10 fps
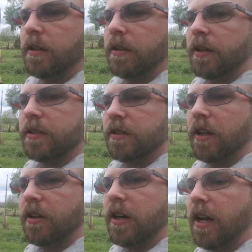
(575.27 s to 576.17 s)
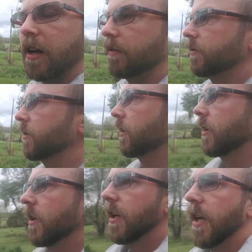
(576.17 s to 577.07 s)
there's another hive,
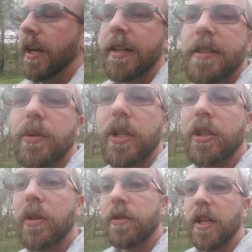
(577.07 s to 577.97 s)
and I need to enclose the